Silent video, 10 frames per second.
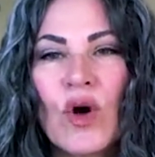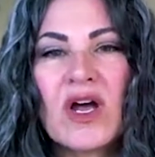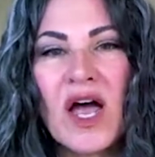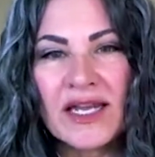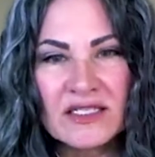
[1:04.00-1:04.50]
what
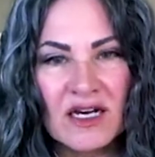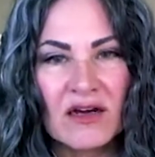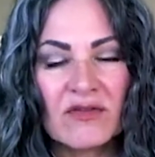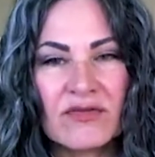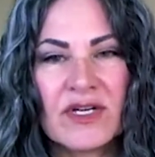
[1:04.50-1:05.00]
kind
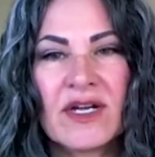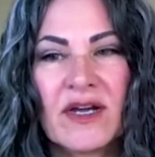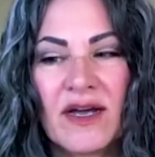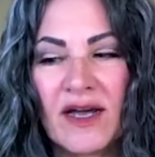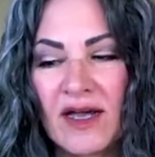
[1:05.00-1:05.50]
of
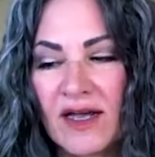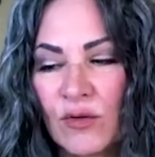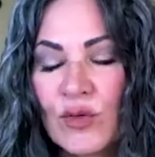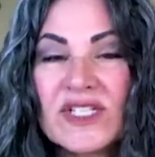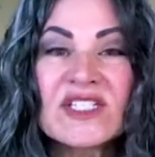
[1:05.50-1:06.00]
uh,
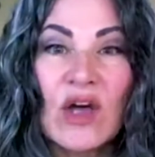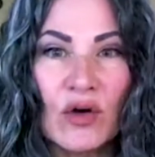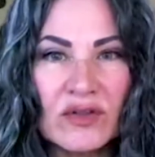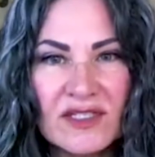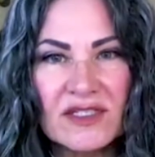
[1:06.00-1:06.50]

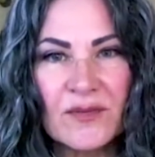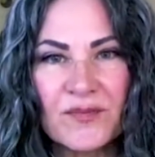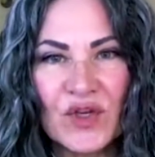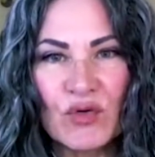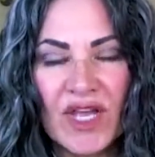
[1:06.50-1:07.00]
results
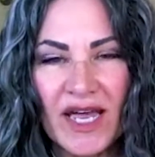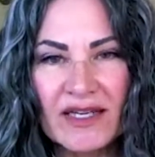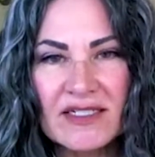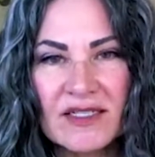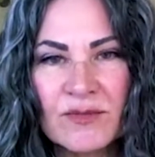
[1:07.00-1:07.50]
you
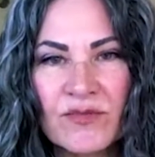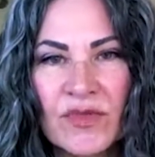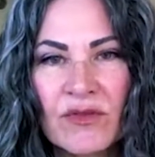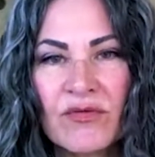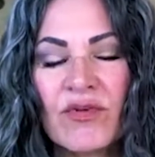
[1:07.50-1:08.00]
get
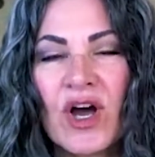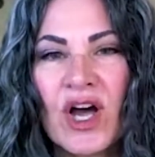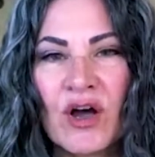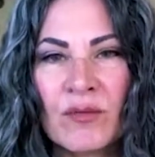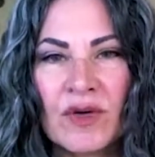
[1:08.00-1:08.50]

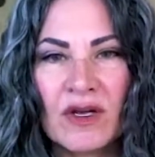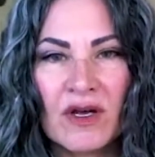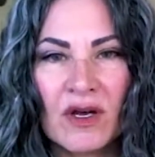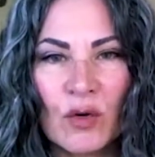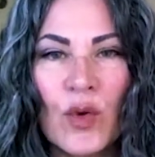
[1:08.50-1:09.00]
from
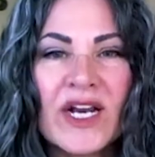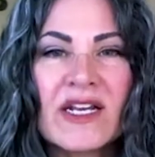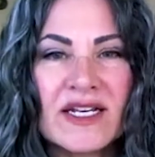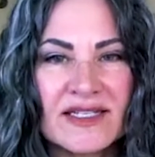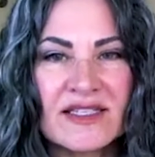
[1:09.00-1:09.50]
what
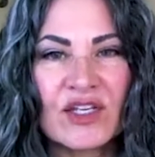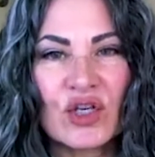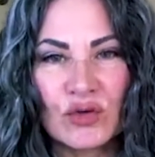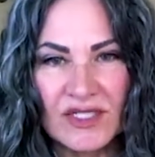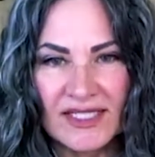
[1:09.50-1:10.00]
it is that
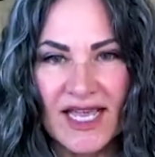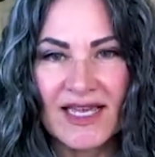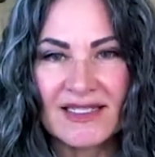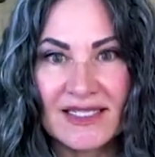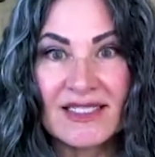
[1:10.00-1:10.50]
you
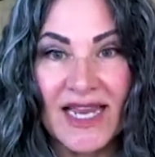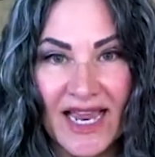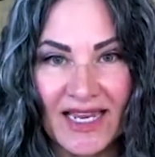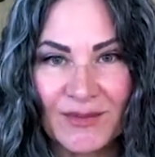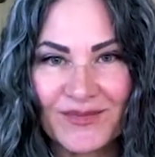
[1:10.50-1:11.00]
decide
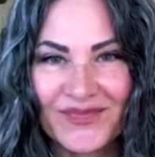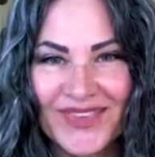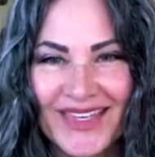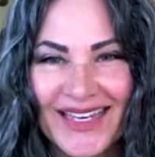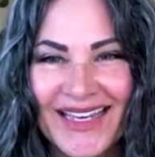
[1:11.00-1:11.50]
today.
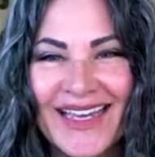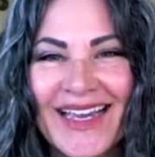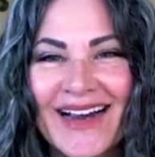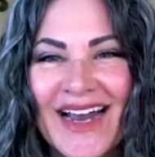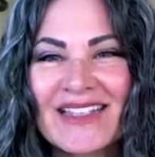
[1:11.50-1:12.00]

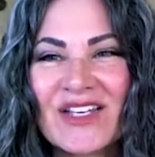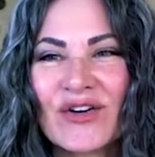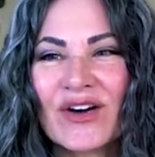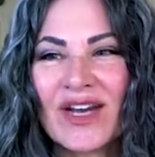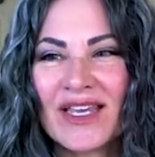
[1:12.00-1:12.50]
Right? So
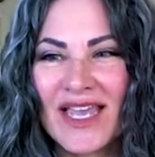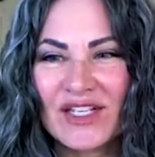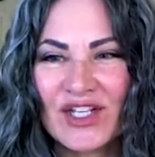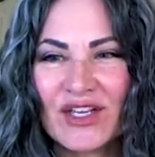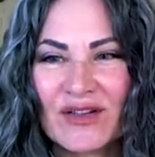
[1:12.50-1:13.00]
you're
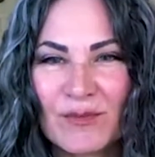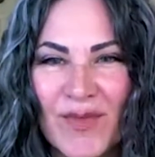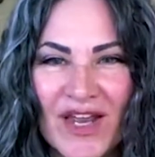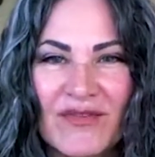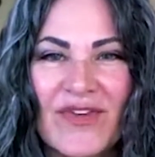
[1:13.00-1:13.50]
engaging,
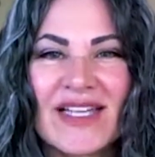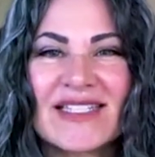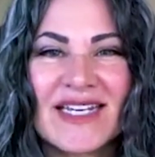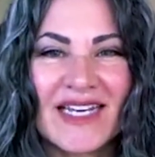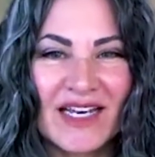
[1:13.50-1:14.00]

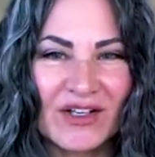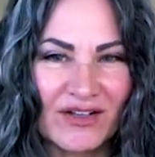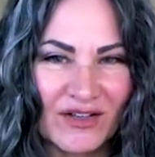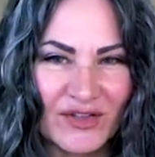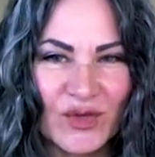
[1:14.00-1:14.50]
manifesting,
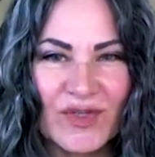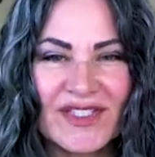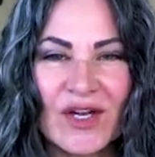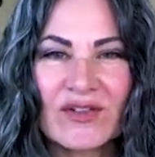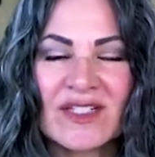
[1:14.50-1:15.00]
and there's a
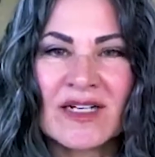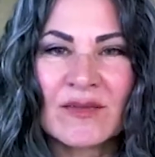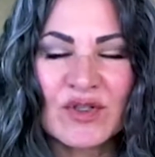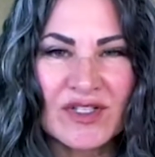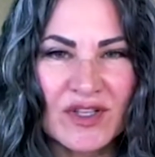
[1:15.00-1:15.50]
result.
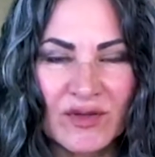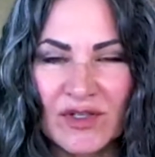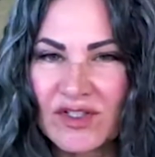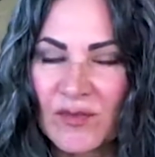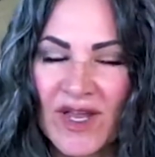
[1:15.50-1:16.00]
Sometimes you see the
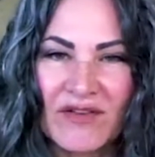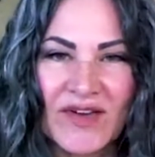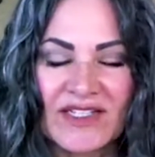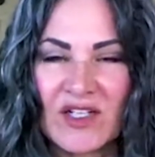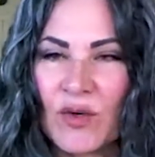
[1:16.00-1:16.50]
result of
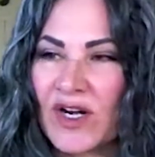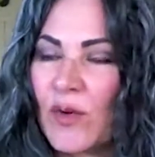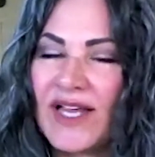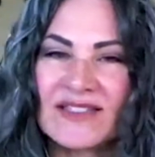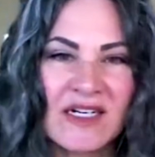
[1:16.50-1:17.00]
manifesting right
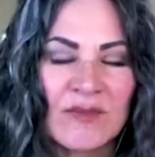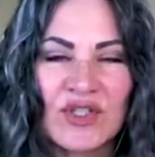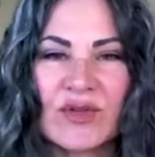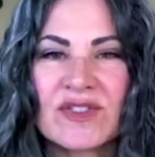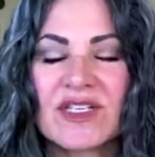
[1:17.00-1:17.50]
away, sometimes
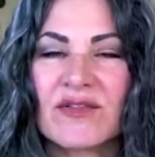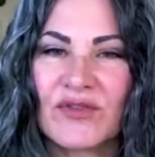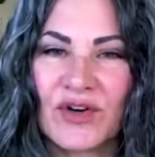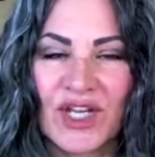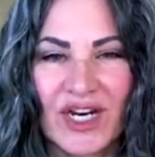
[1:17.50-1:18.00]
you don't see it
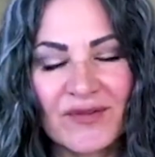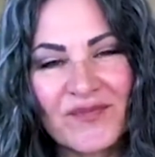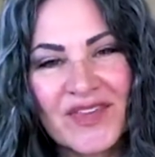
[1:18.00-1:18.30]
for a year.